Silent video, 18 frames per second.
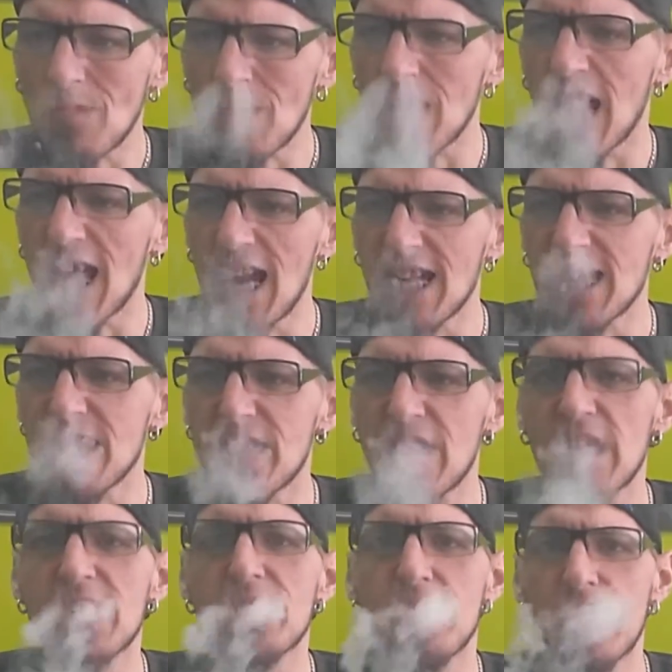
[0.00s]
and it
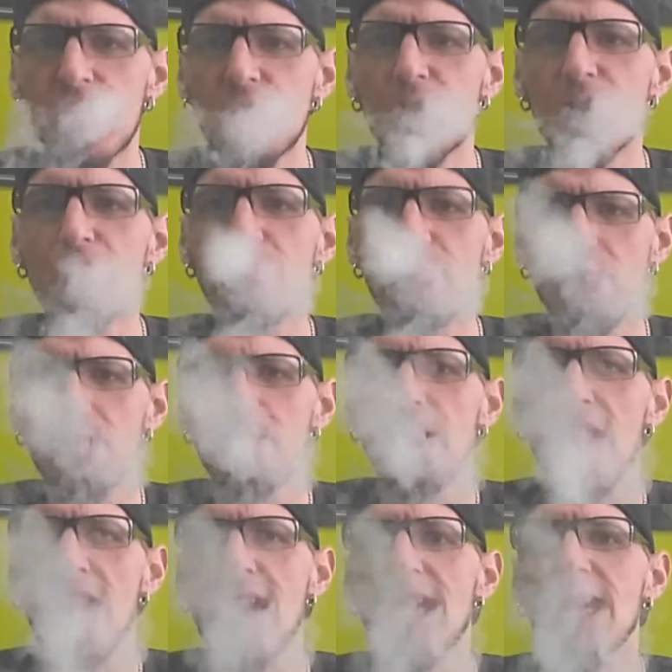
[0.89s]
does, you
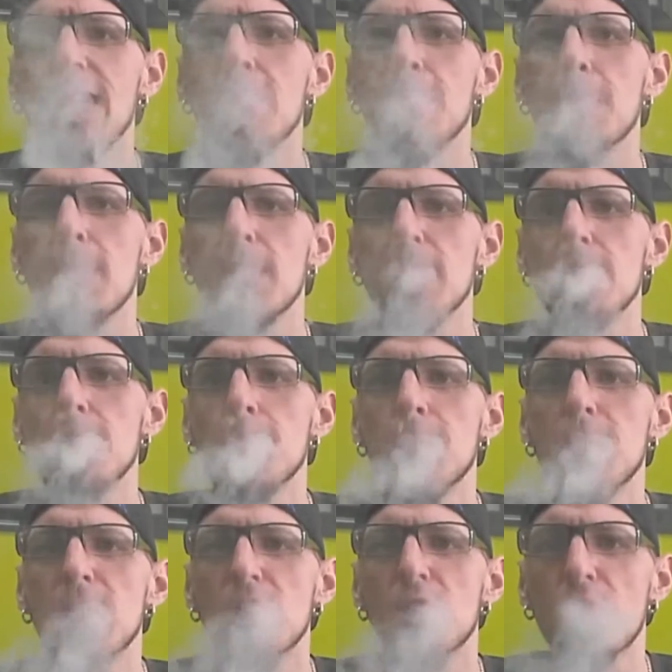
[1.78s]
can get
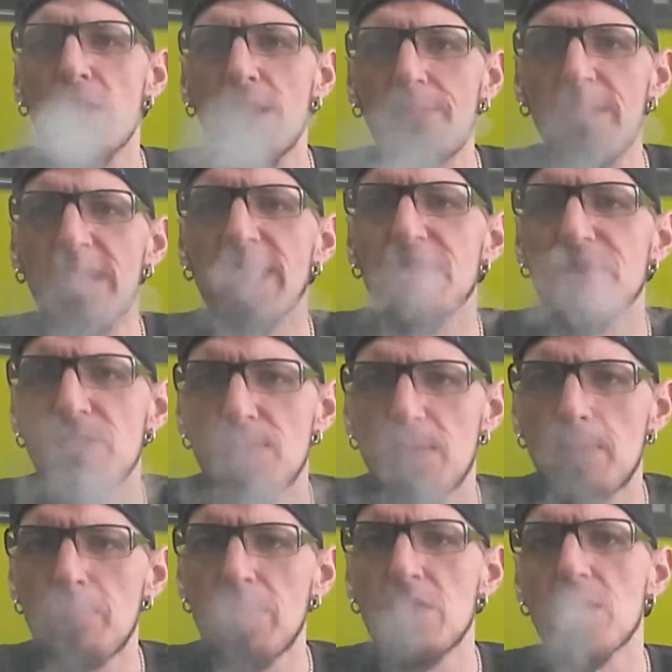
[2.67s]
the creaminess of
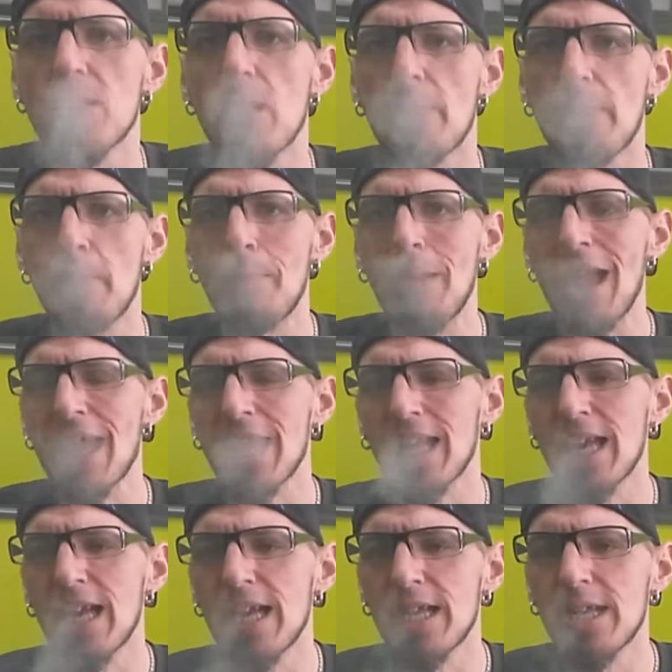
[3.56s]
the milk on the
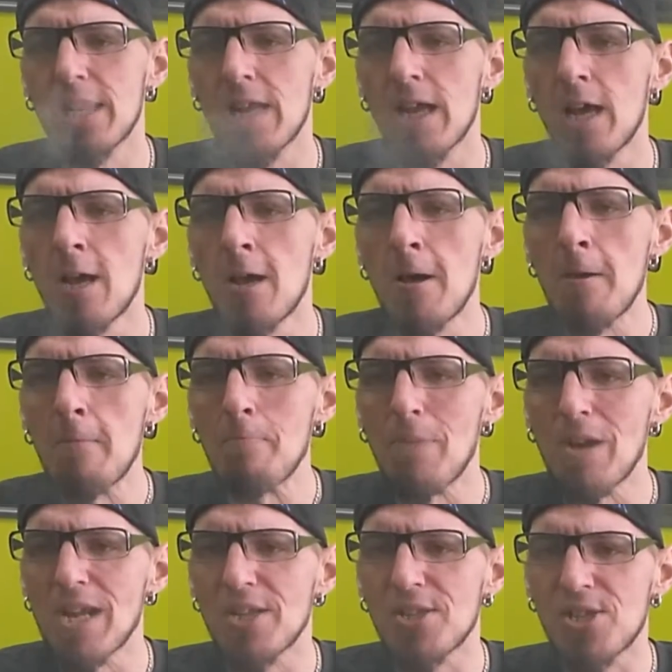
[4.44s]
back end,
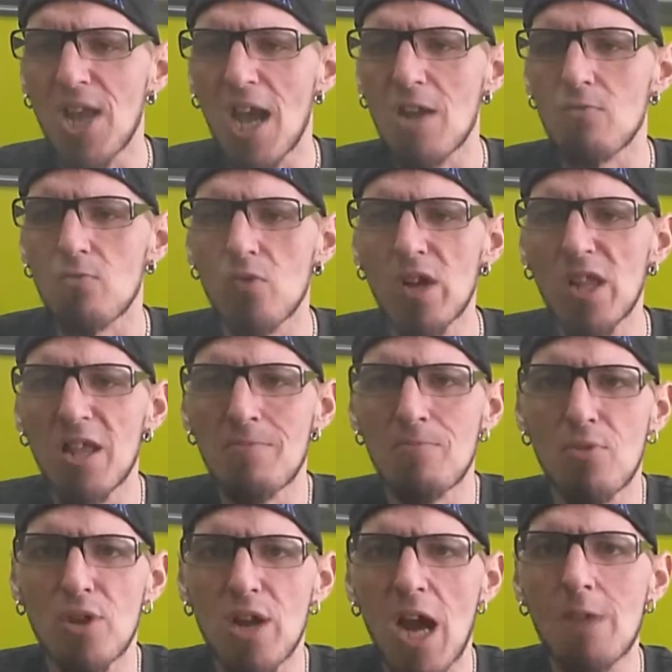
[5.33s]
but it's not really
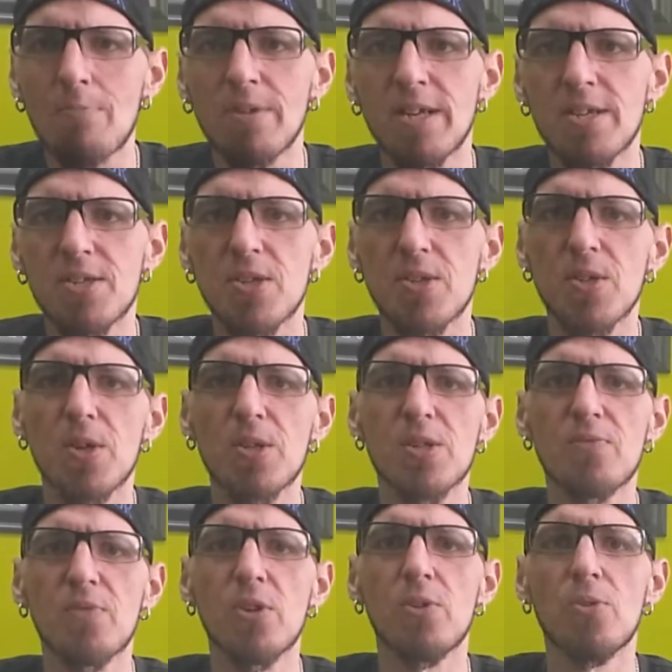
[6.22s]
predominant. So
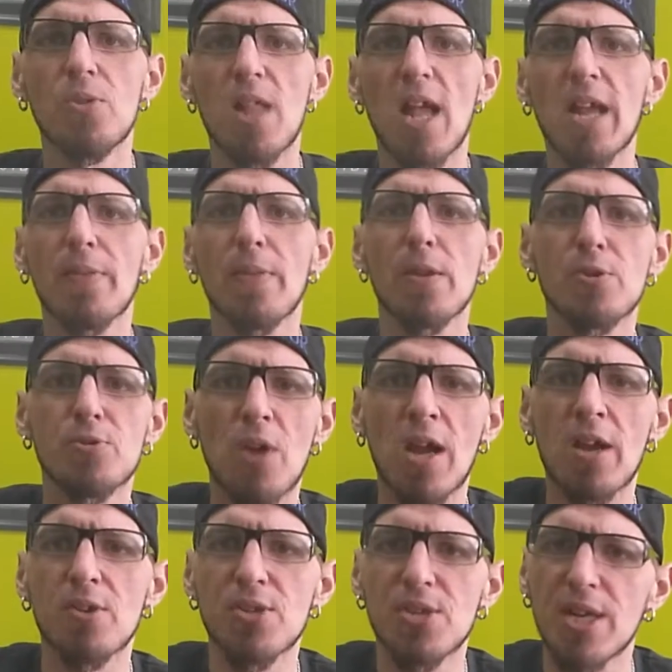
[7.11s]
those of you who like the
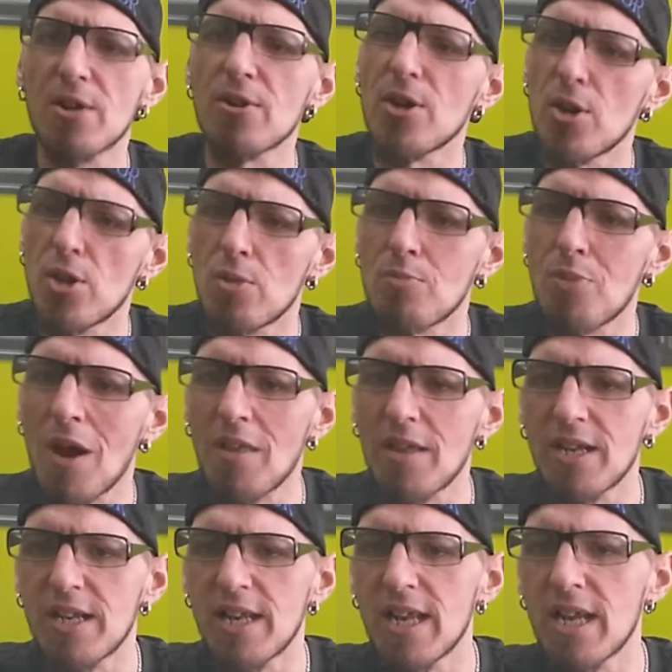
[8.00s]
drier cereal will
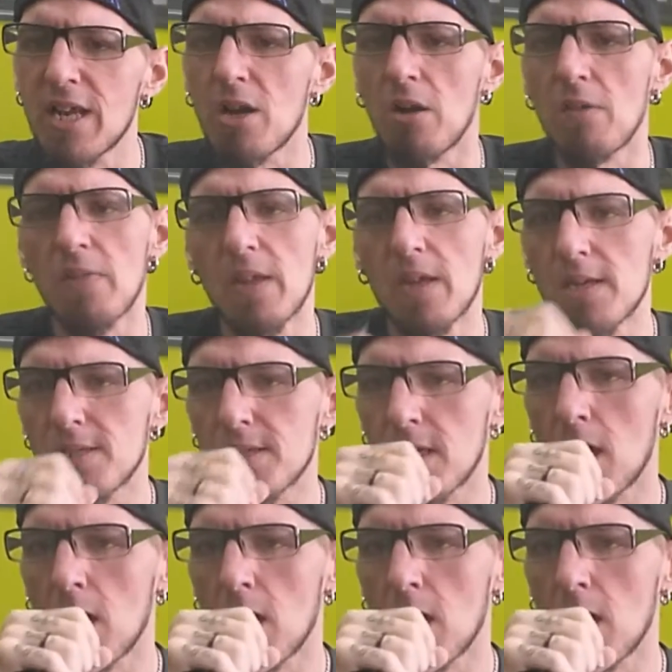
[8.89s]
probably dig on this.